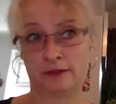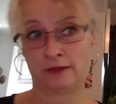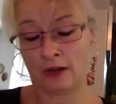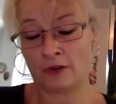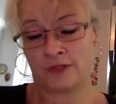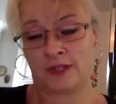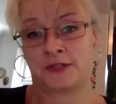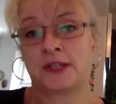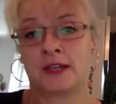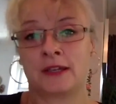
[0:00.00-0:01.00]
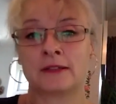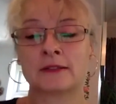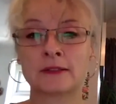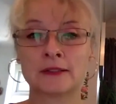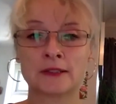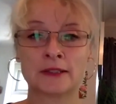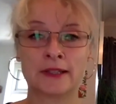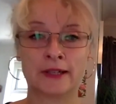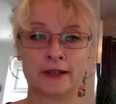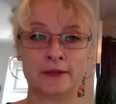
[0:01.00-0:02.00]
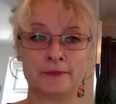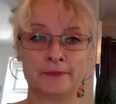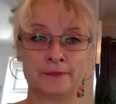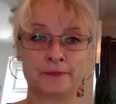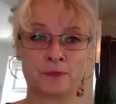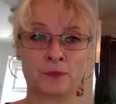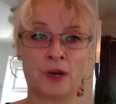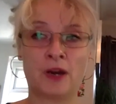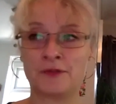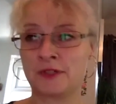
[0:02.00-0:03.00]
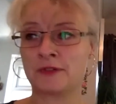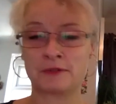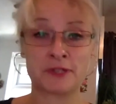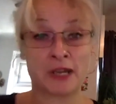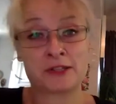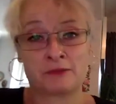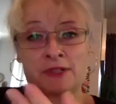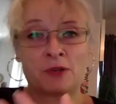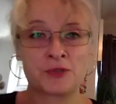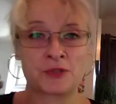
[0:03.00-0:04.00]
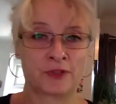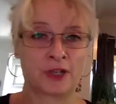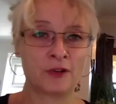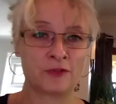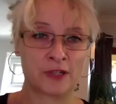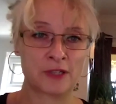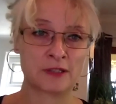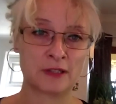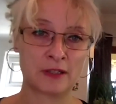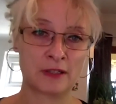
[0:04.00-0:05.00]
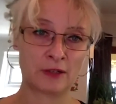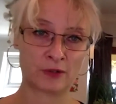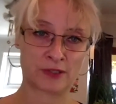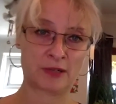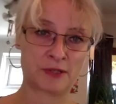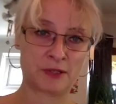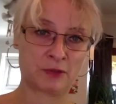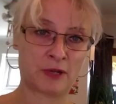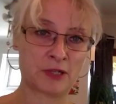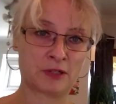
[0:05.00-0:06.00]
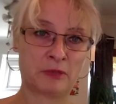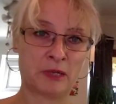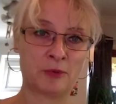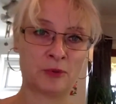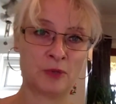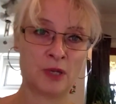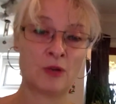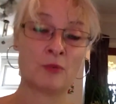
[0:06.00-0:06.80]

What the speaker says: over this year, as a result of the COVID and the lockdown situation and people